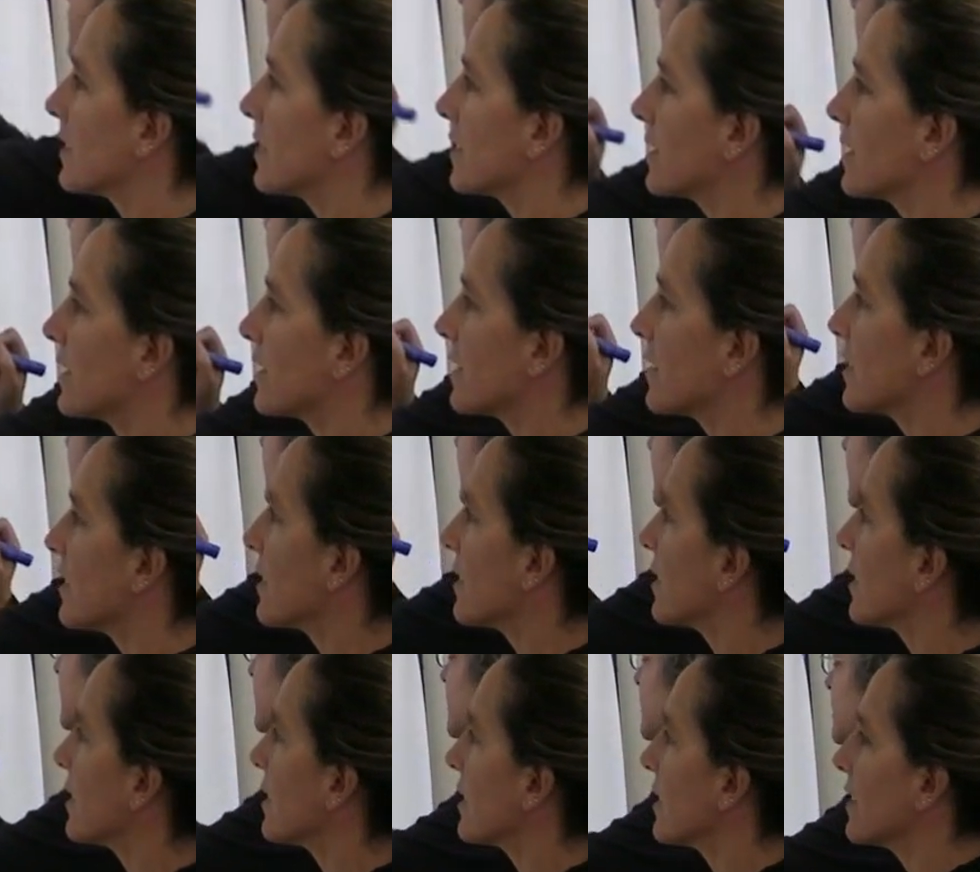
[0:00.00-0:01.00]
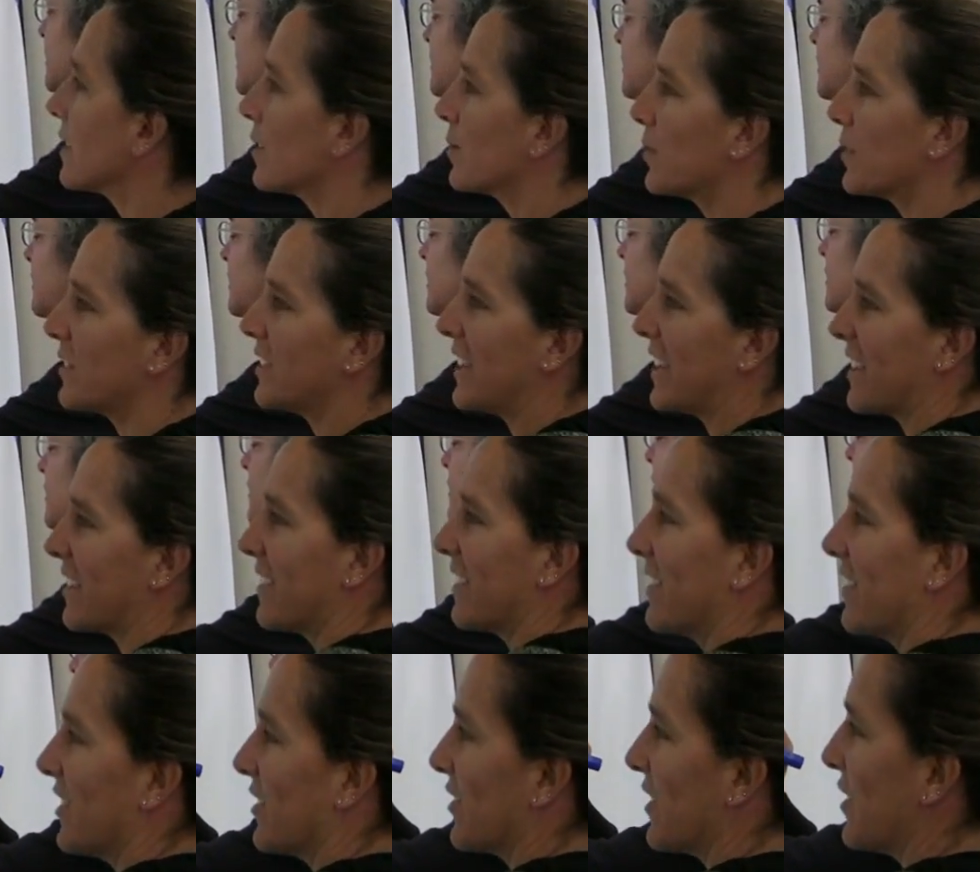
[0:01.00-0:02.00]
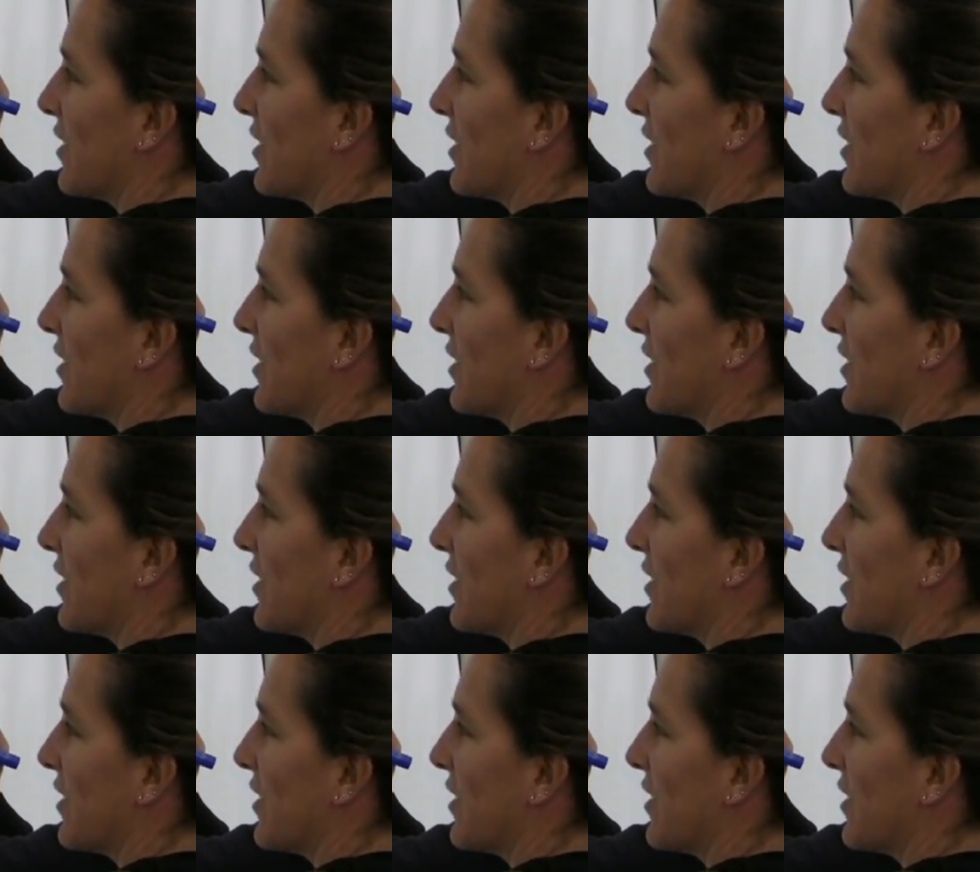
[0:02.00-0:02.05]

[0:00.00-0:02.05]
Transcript: us in terms of how do you get